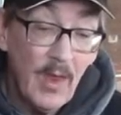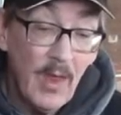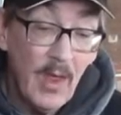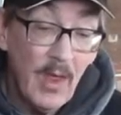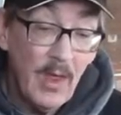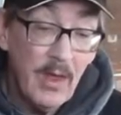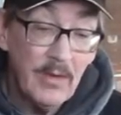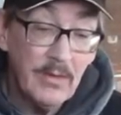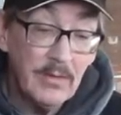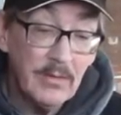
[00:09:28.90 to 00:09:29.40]

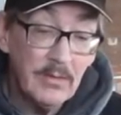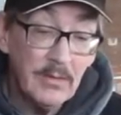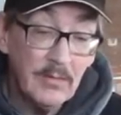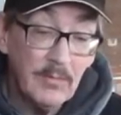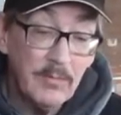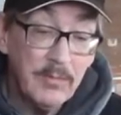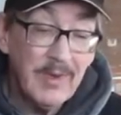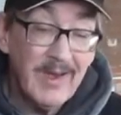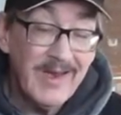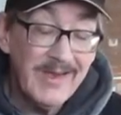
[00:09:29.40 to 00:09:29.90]
and
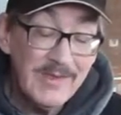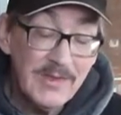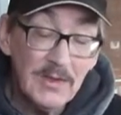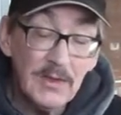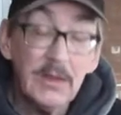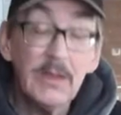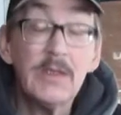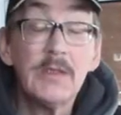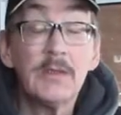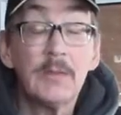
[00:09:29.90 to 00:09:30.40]

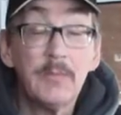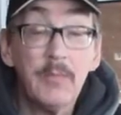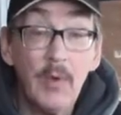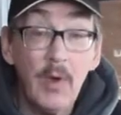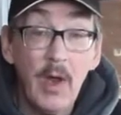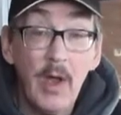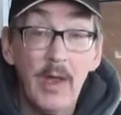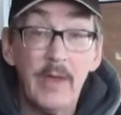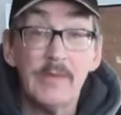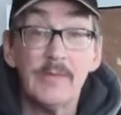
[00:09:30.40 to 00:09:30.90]
pleasantly
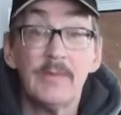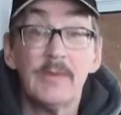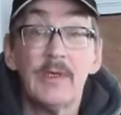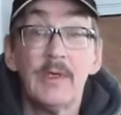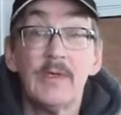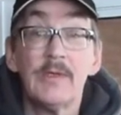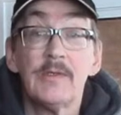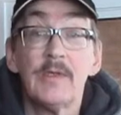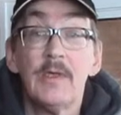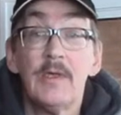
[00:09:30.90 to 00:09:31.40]
surprised,
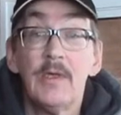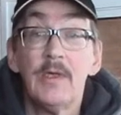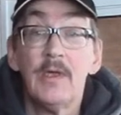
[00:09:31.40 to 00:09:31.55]
because